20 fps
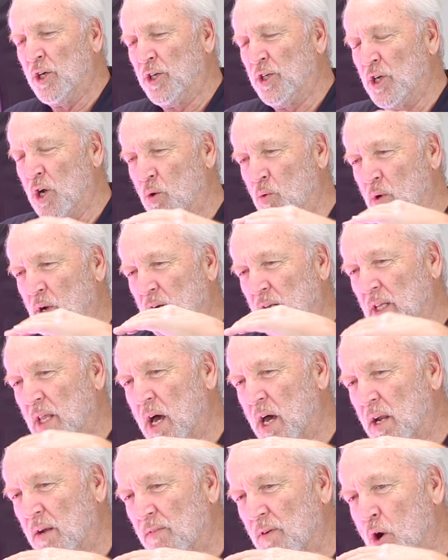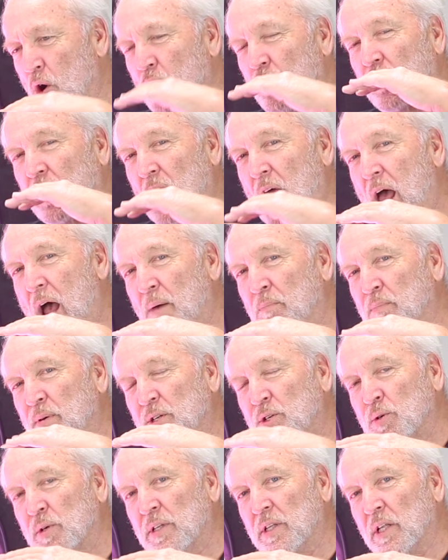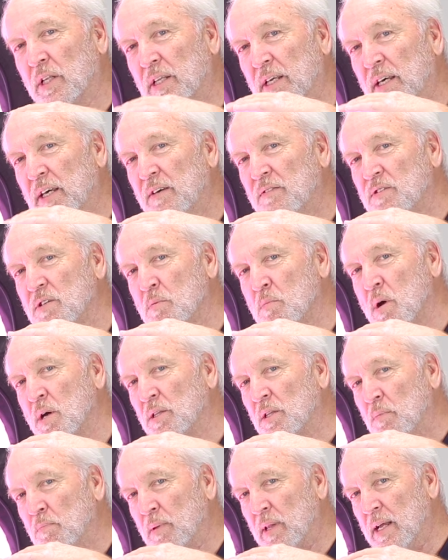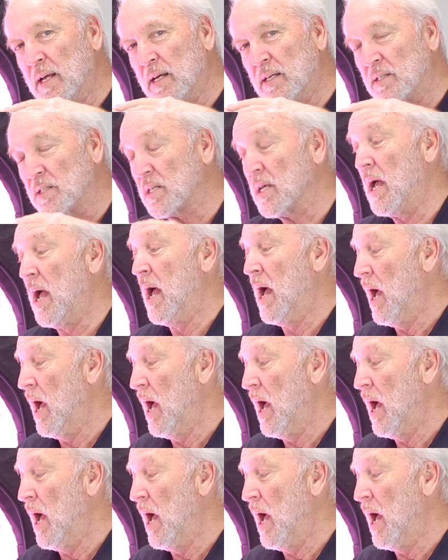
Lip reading: You don't want a lot of overlap between the leaves among the plants.